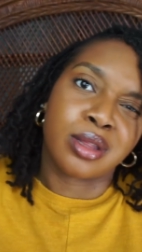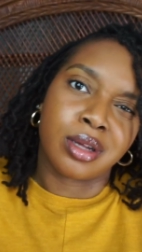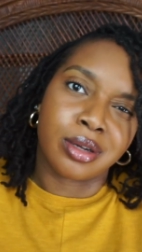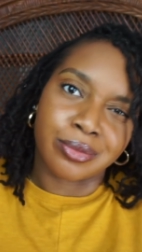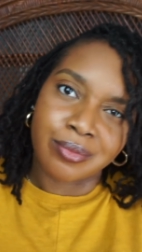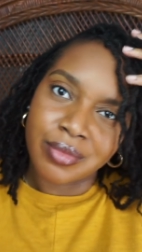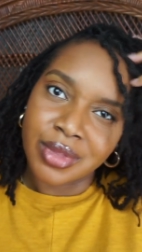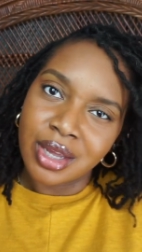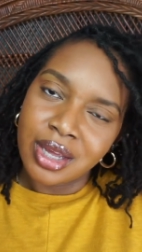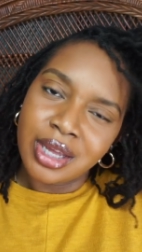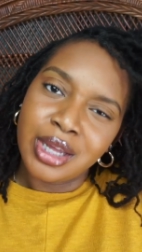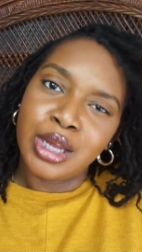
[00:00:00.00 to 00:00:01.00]
So
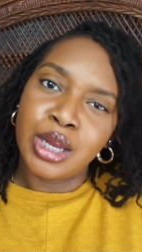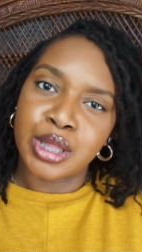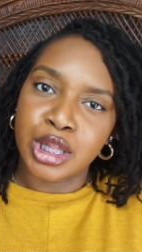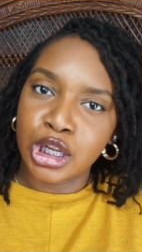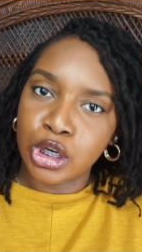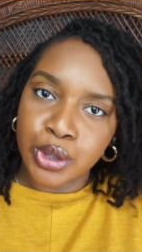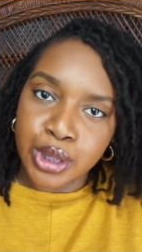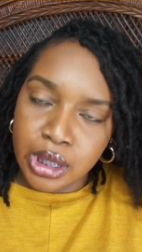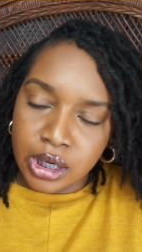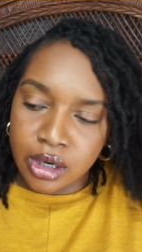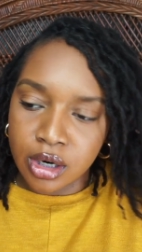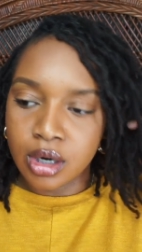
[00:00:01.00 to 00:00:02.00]
it's a little
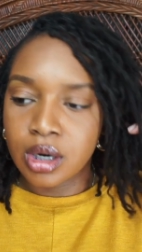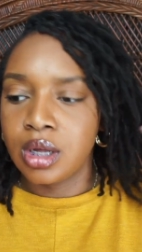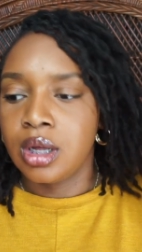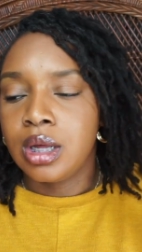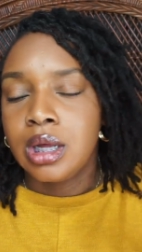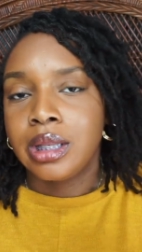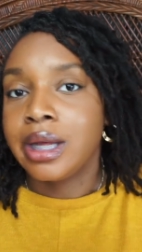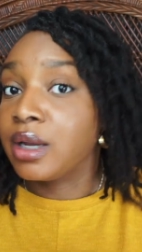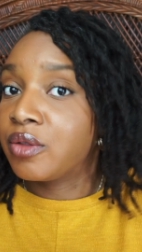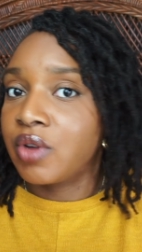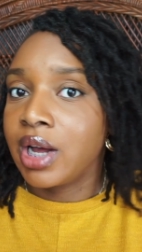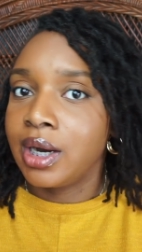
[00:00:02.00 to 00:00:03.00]
skinnier. That's
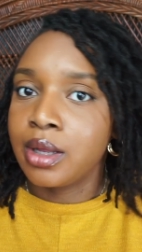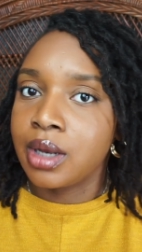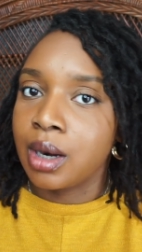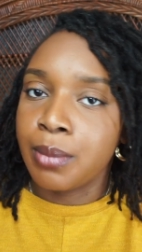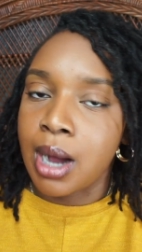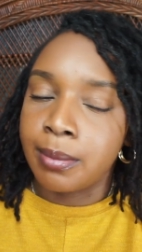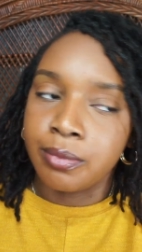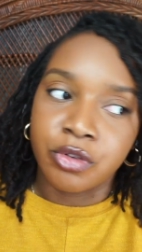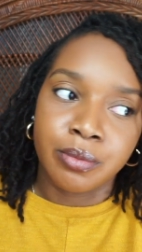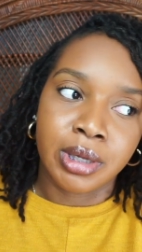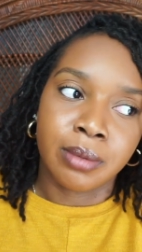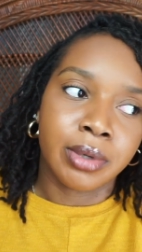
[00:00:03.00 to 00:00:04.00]
fine, it's not a problem for
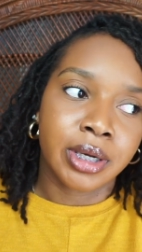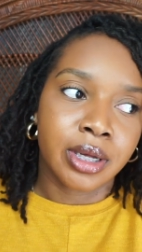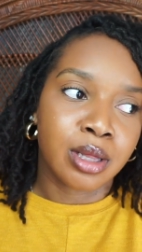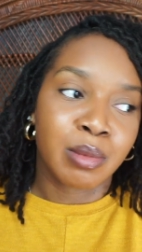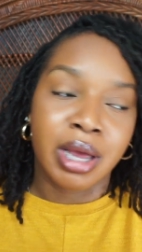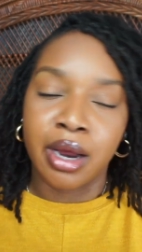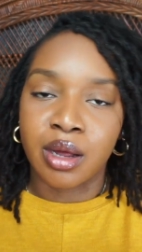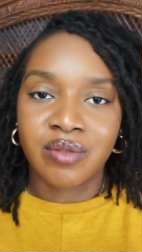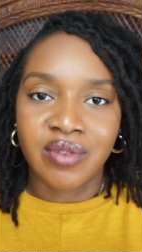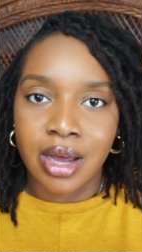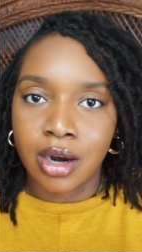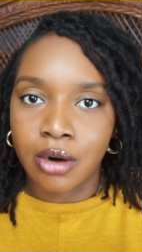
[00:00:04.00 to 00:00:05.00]
me because my hair is
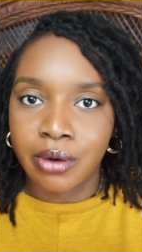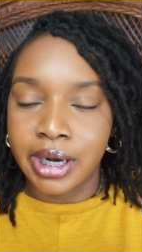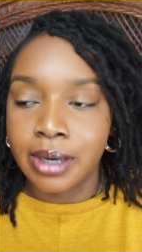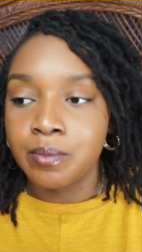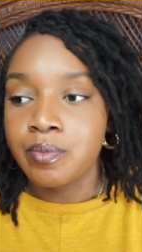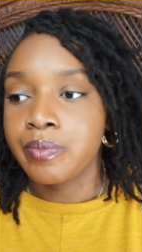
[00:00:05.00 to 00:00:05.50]
fine already.